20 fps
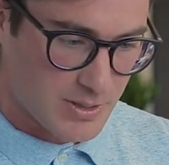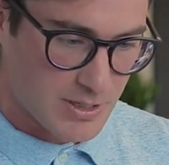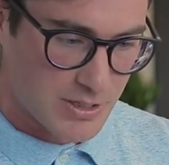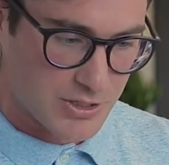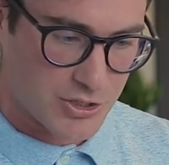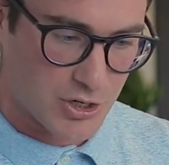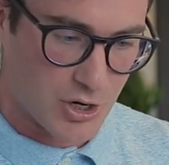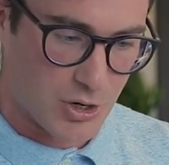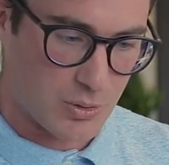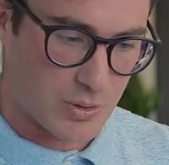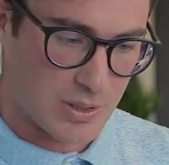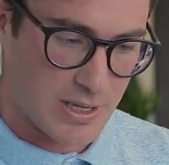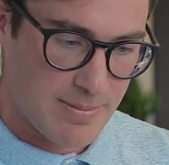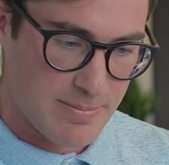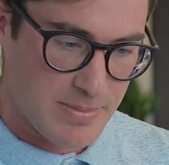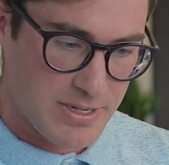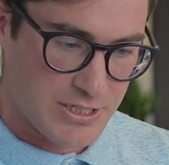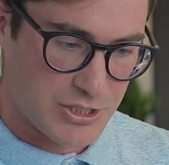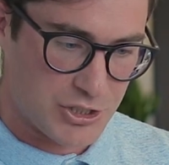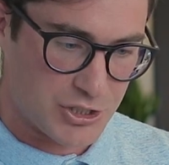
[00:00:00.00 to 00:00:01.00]
So let
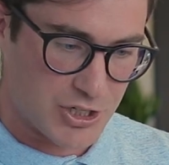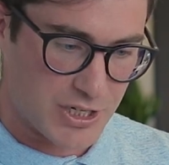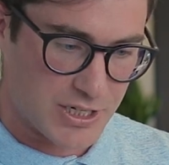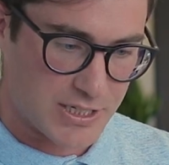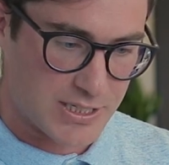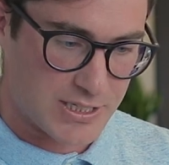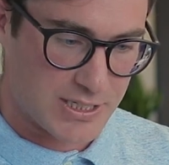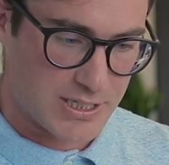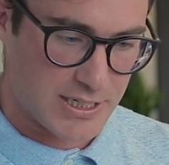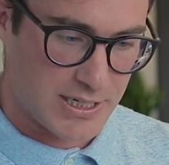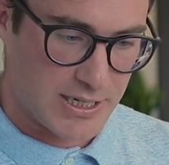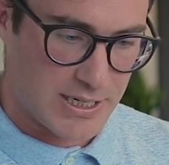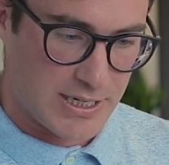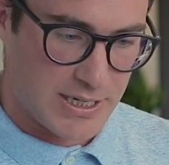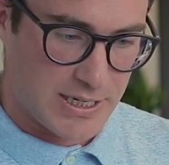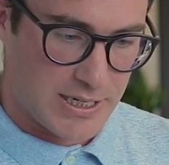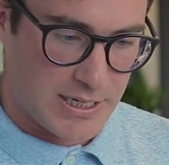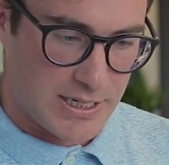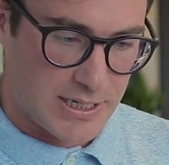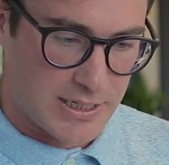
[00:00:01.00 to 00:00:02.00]
me just
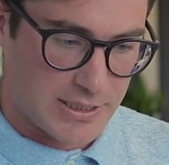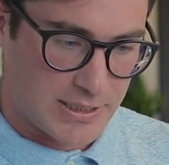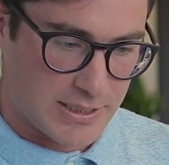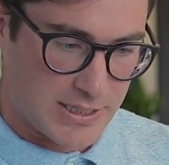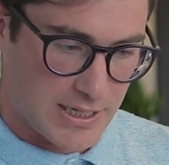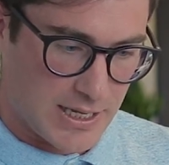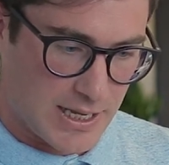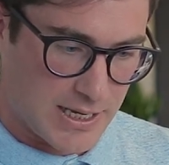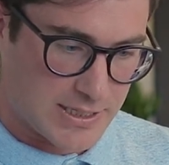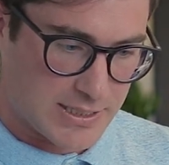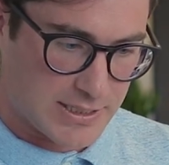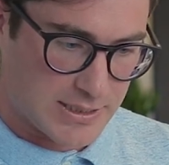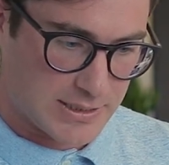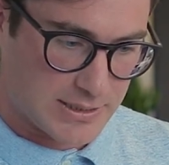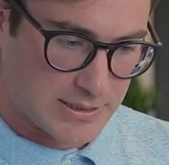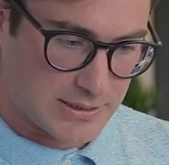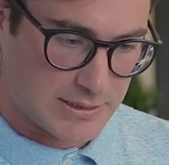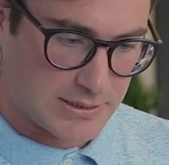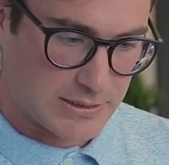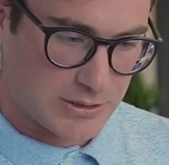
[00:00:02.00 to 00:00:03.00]
get
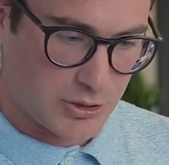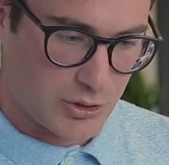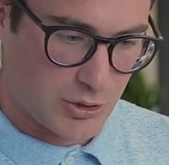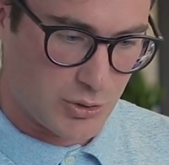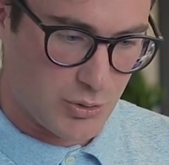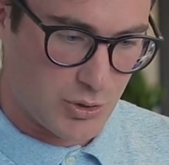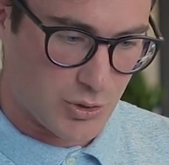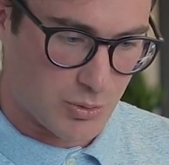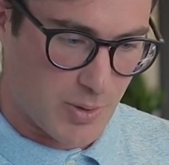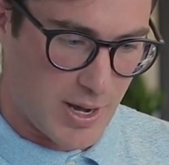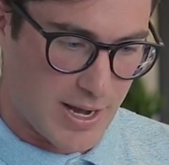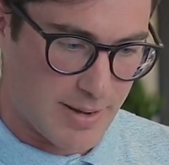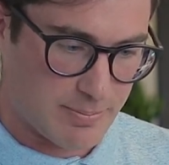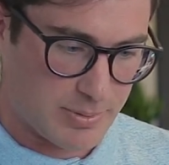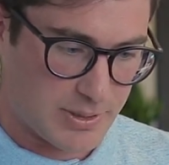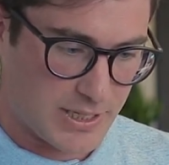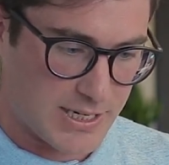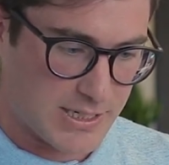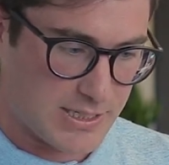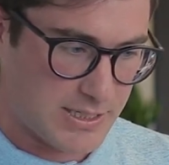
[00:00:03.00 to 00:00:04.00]
to the right
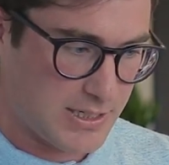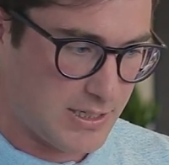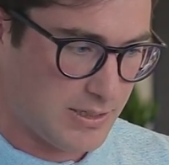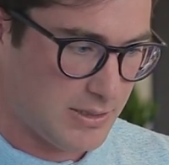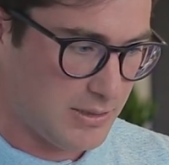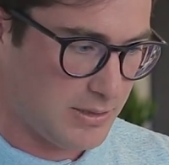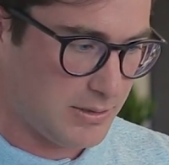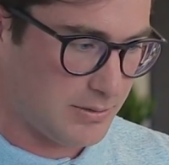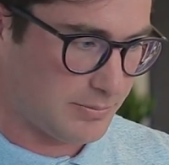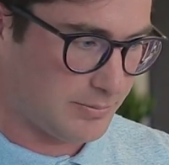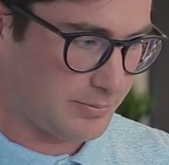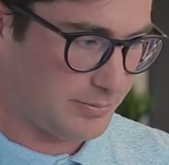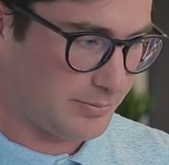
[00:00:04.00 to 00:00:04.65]
place here.